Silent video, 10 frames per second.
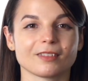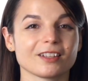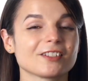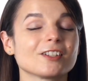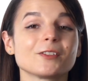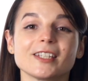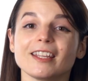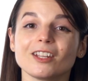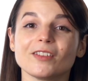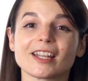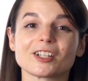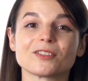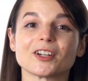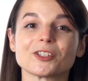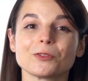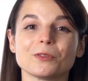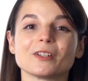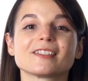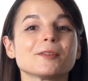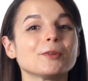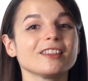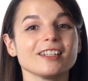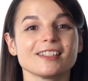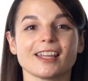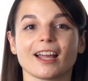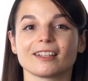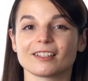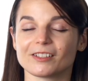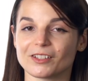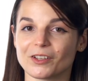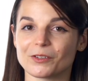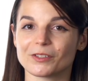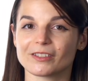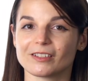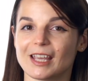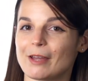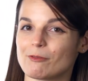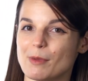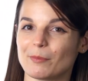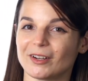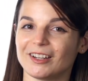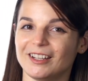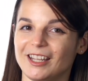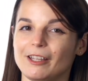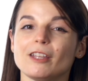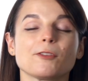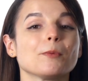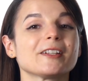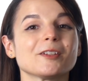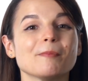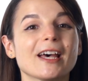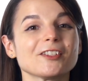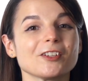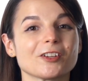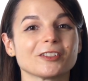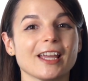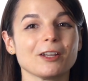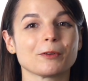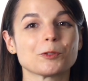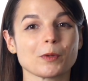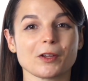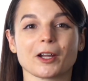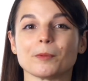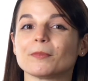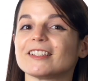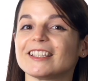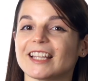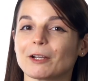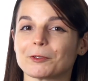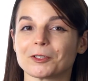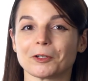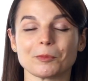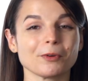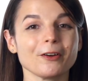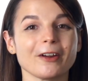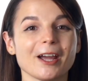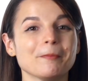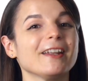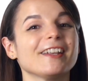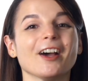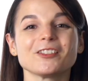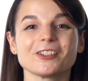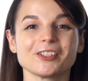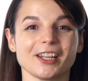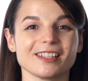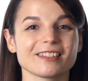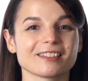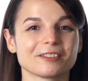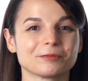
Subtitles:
So take advantage of our tools and put these tactics to use. And remember, if you want to master your language with our complete language learning program, now's your chance.